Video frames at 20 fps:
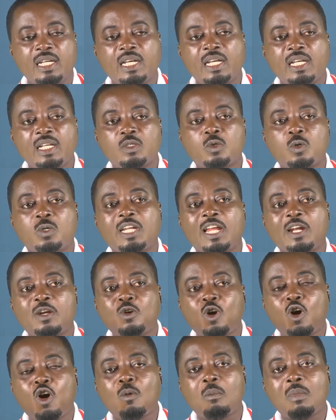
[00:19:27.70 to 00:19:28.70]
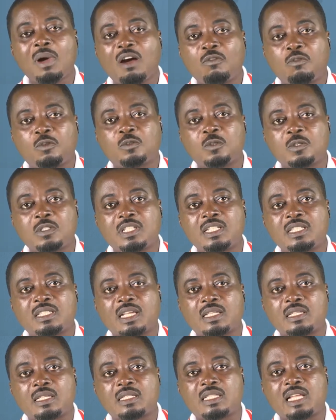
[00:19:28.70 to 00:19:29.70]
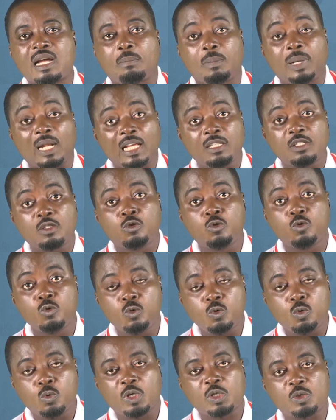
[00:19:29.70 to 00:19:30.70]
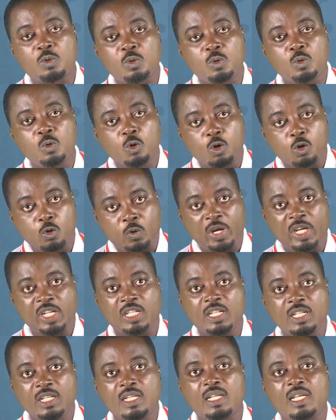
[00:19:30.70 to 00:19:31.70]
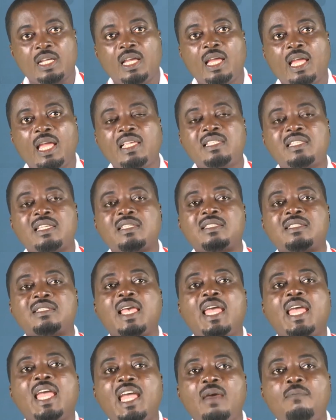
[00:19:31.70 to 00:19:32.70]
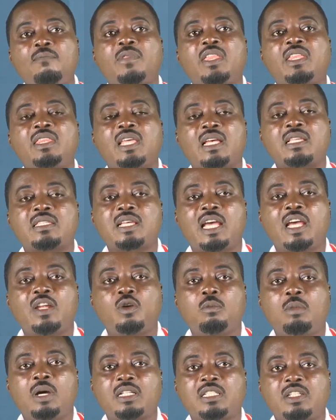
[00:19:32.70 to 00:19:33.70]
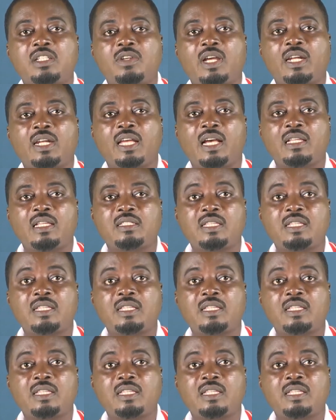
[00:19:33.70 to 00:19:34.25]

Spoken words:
So the normal photosynthesis that plants do, which you know already, is the same thing that cyanobacteria does.